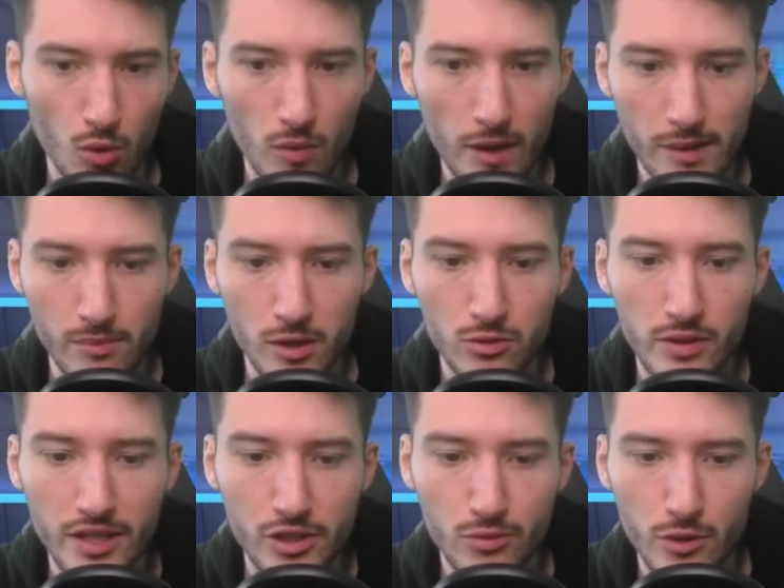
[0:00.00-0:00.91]
white
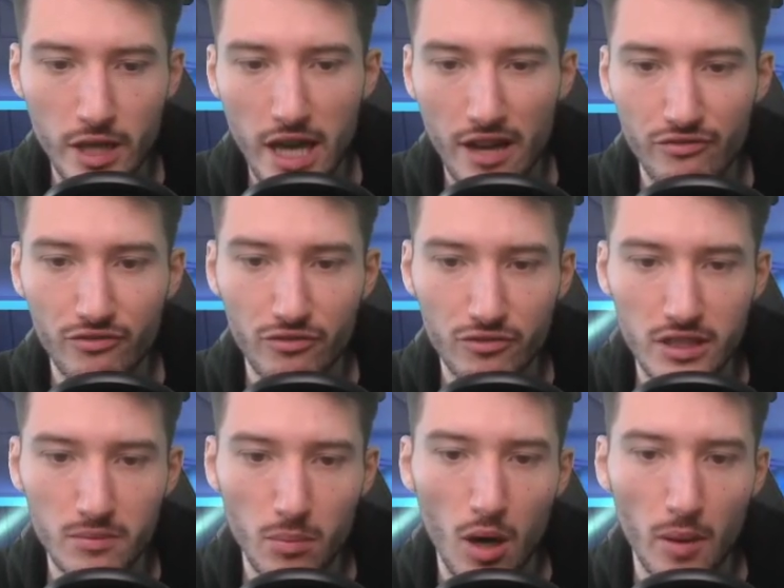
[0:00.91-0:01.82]
mid-range would have free
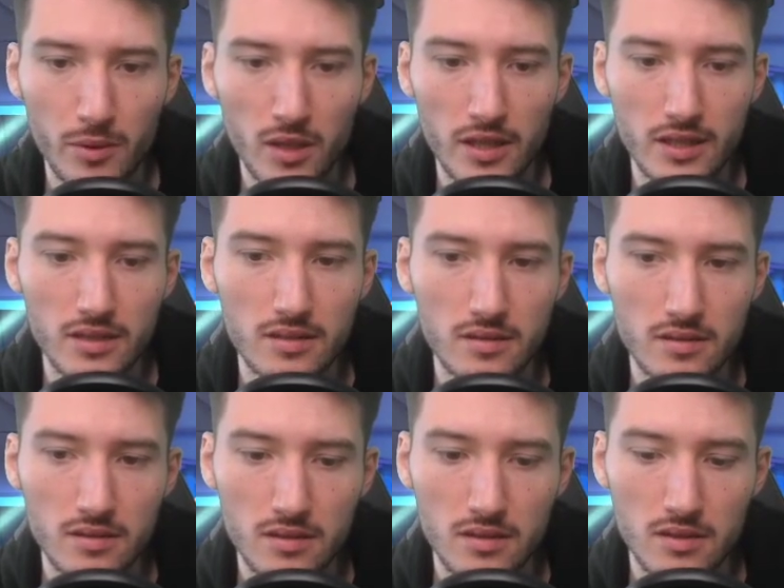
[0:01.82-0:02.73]
depopulate.
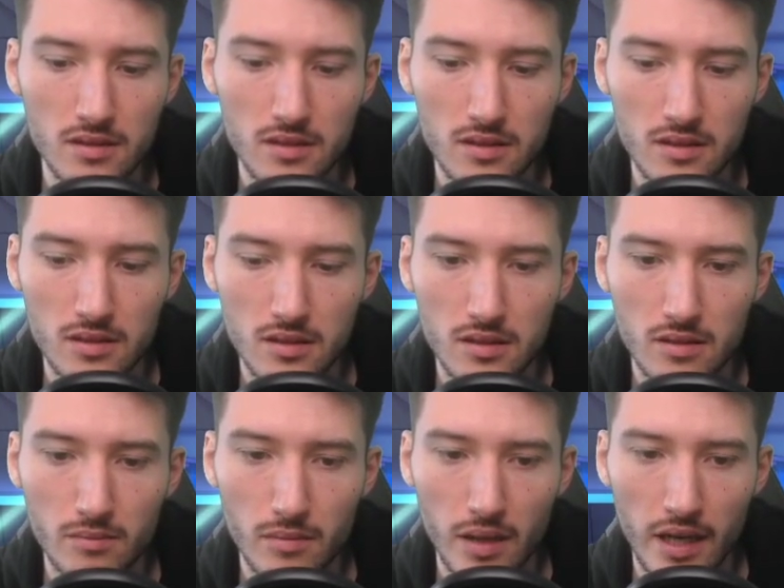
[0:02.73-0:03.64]

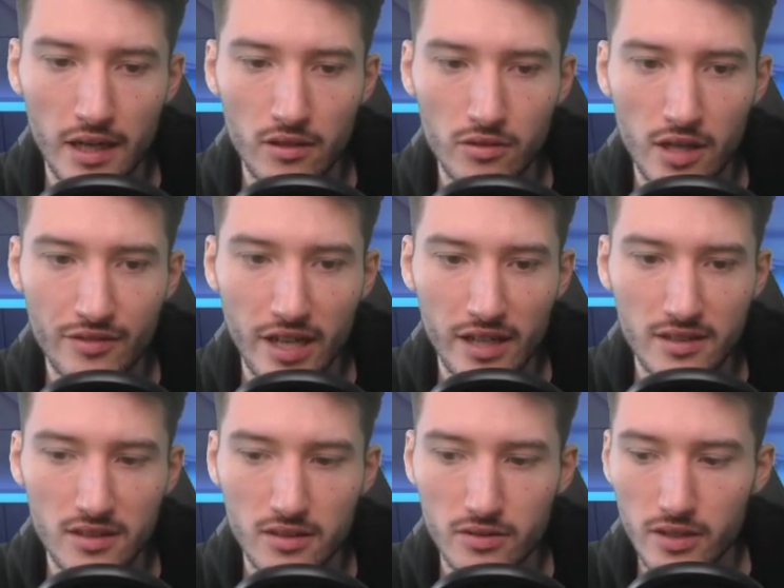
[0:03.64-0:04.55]
But I don't have
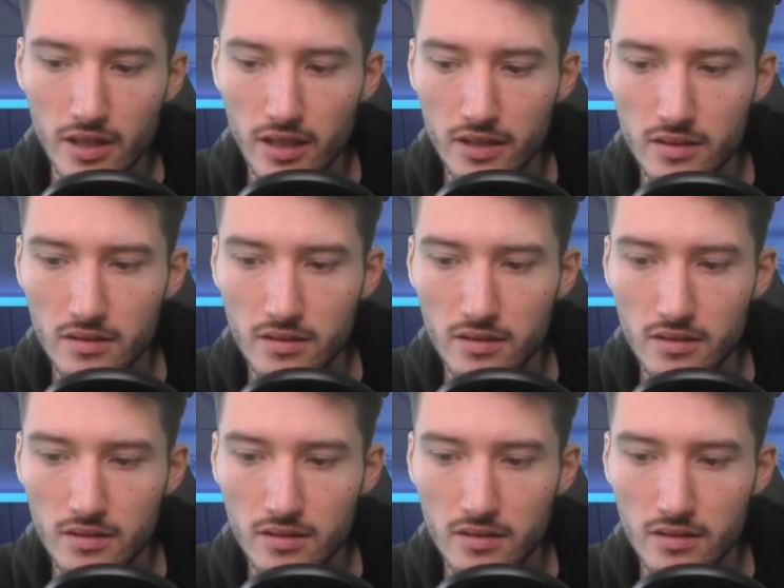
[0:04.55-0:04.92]
access to that.